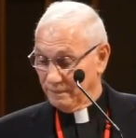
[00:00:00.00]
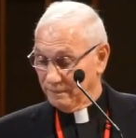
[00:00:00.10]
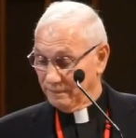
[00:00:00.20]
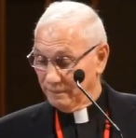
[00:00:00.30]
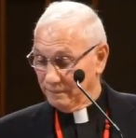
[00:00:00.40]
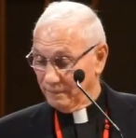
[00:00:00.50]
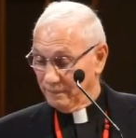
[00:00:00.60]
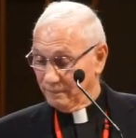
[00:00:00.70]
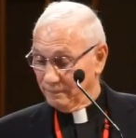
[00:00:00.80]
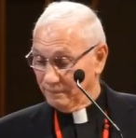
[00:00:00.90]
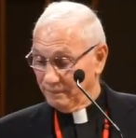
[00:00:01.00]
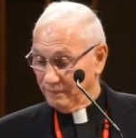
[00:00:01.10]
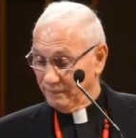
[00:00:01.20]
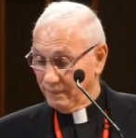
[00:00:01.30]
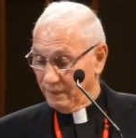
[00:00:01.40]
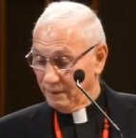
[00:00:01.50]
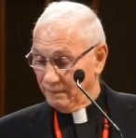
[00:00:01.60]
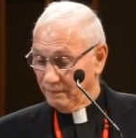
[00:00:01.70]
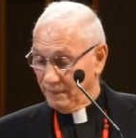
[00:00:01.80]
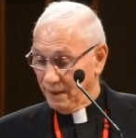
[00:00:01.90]

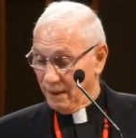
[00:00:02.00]
Nothing is said.